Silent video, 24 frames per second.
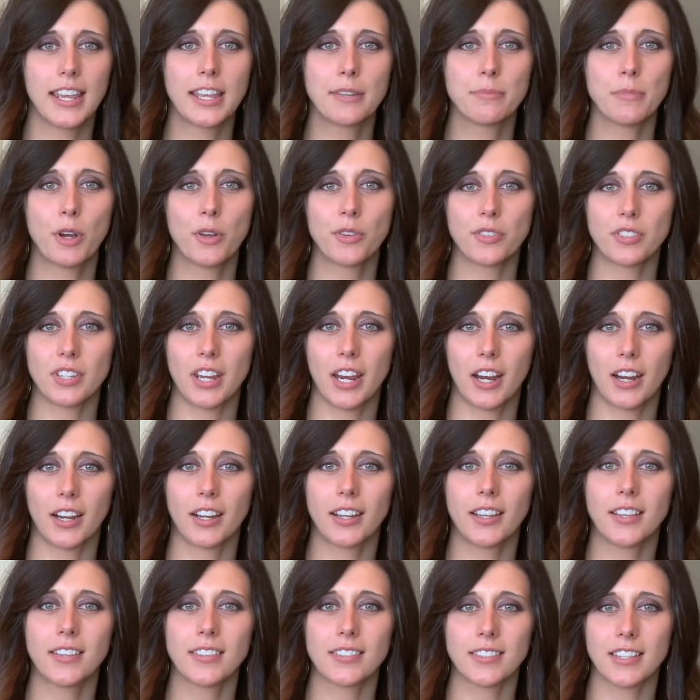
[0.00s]
In most
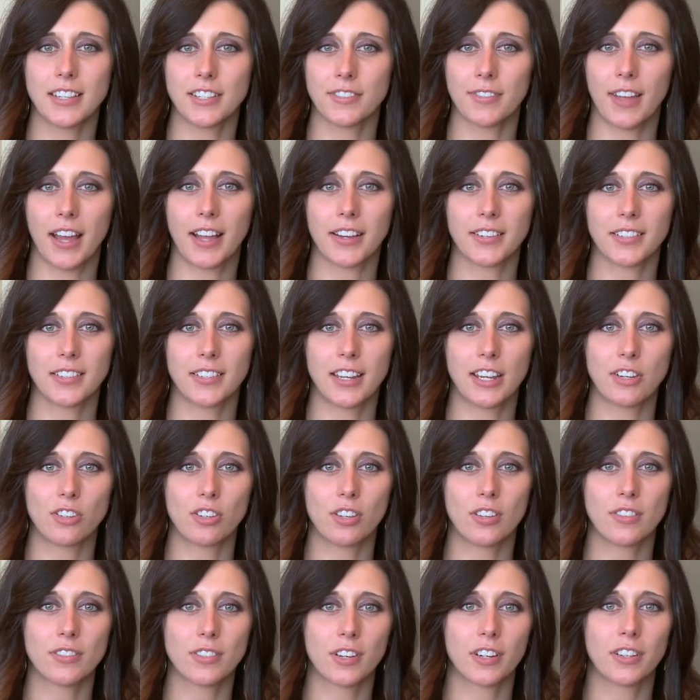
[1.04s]
areas, these
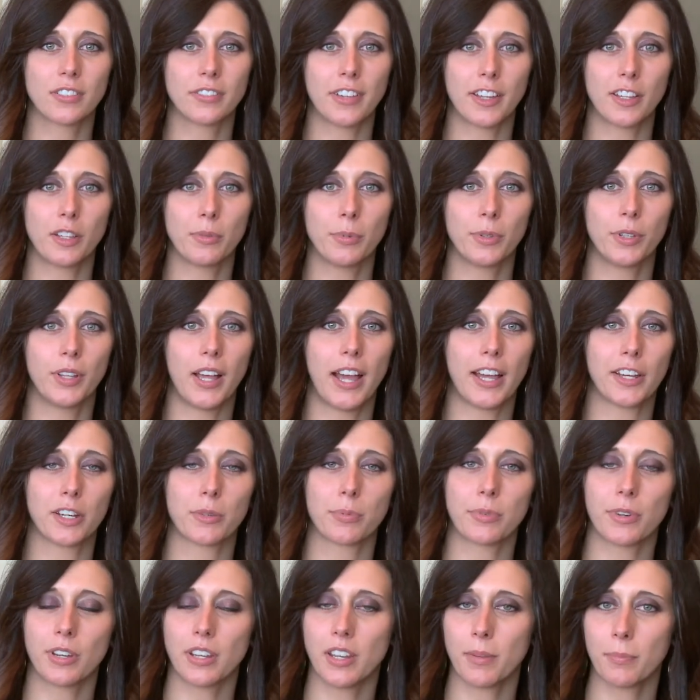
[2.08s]
vaccinations are available at
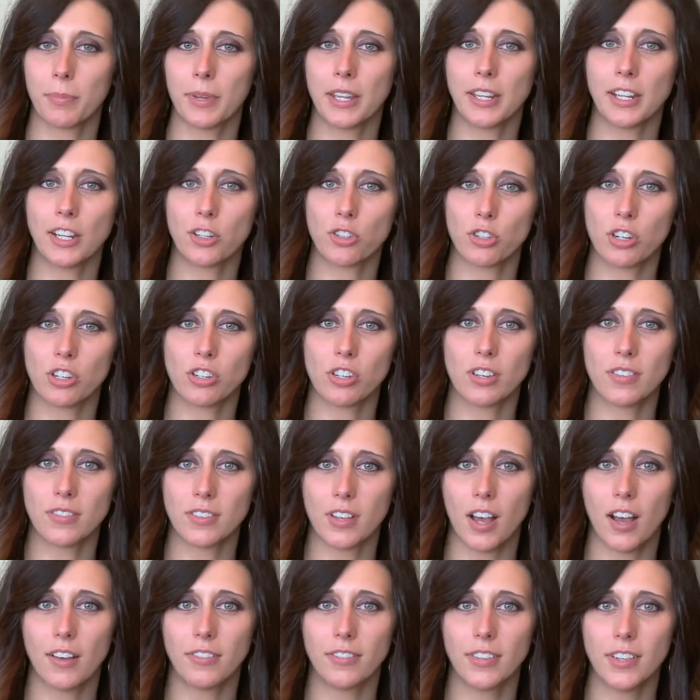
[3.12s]
your
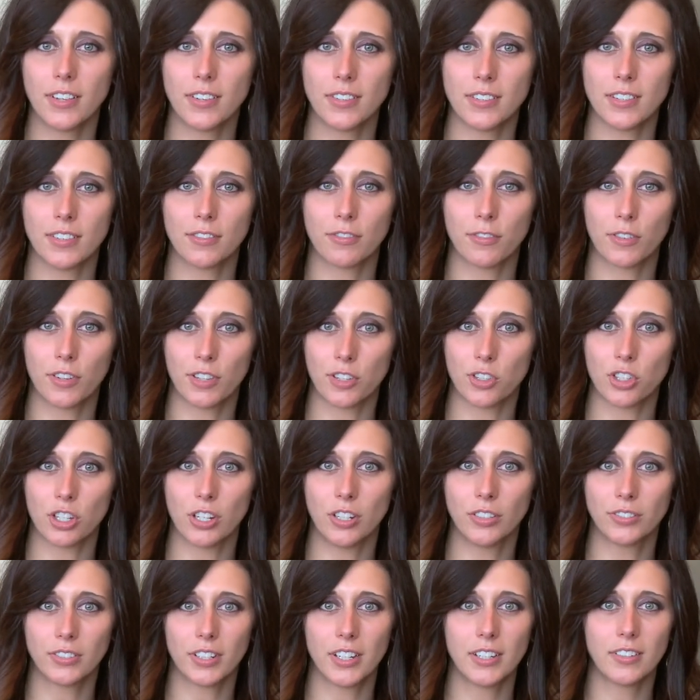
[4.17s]
pediatrician's office for the
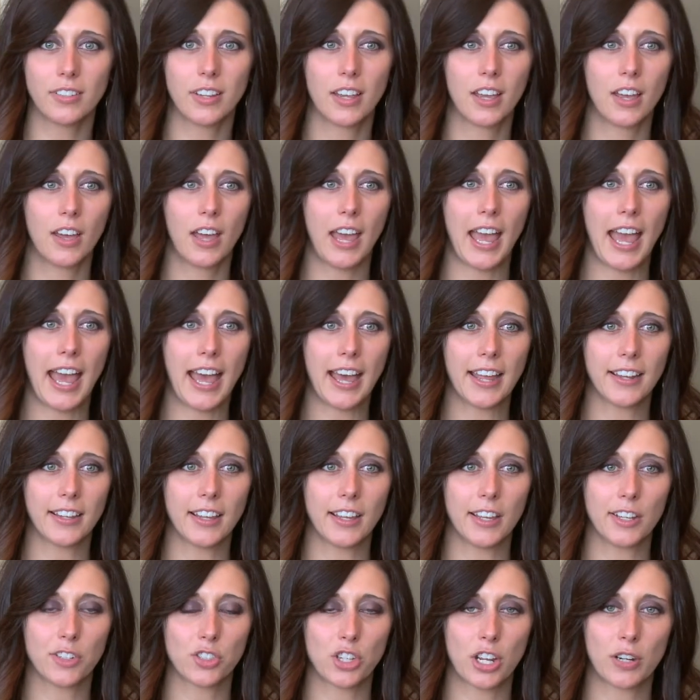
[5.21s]
children, at
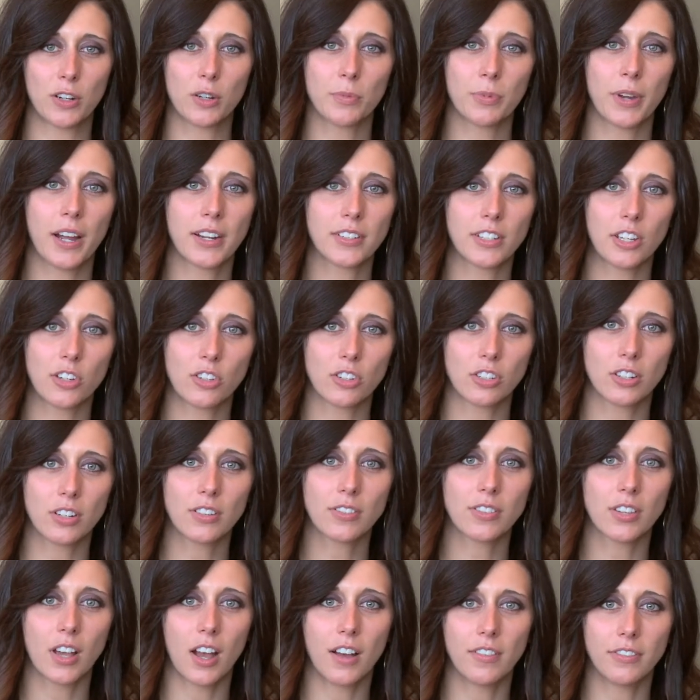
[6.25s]
a general
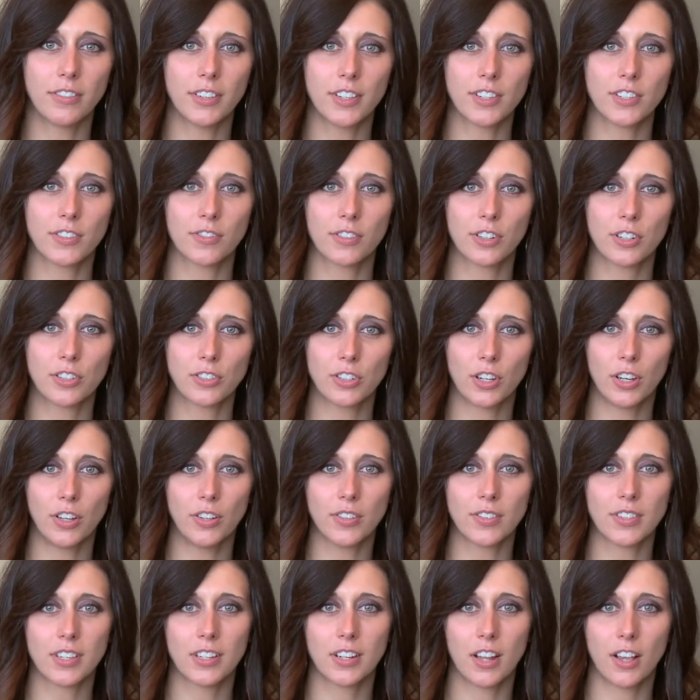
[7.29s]
practitioner's office for
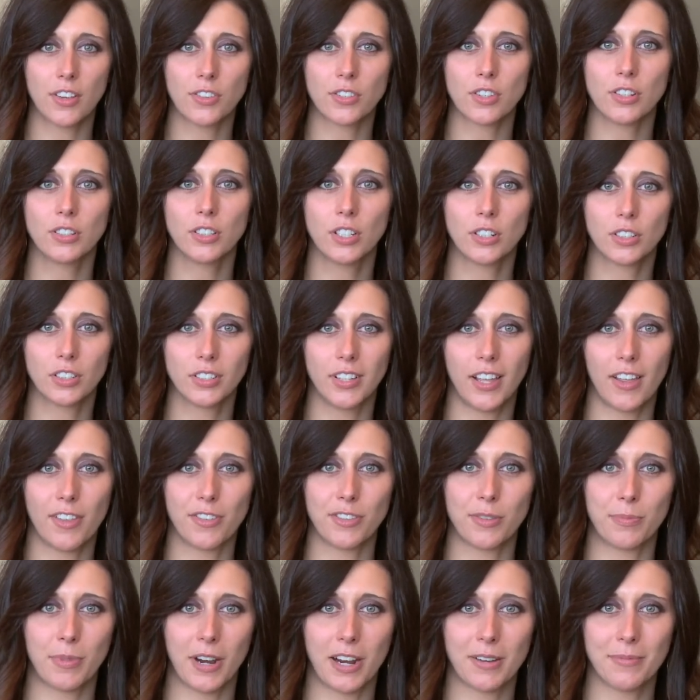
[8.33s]
adults, and also local
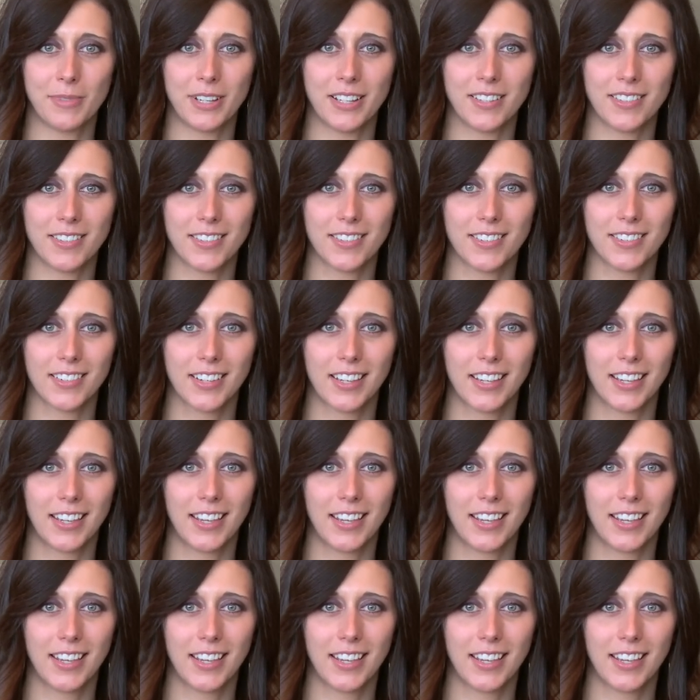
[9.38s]
health departments.